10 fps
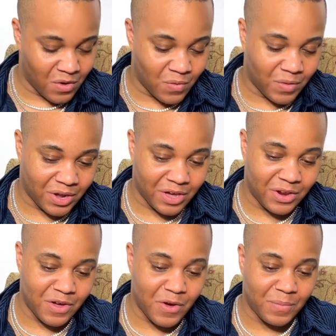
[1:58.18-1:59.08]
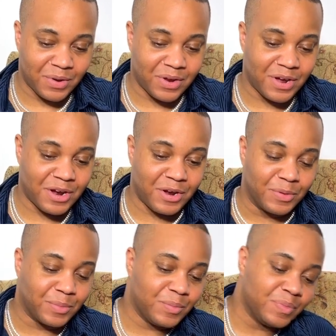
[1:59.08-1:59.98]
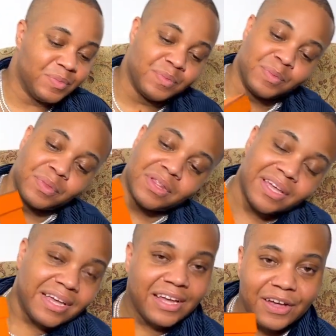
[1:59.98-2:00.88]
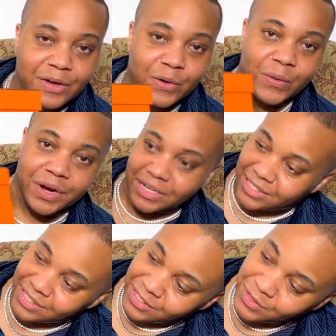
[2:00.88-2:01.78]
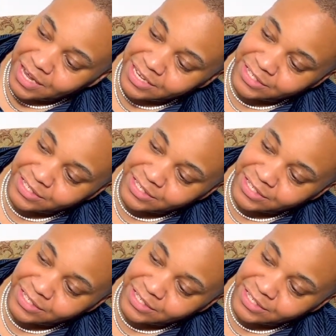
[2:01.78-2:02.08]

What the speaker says: We are gonna open her. Of course, you guys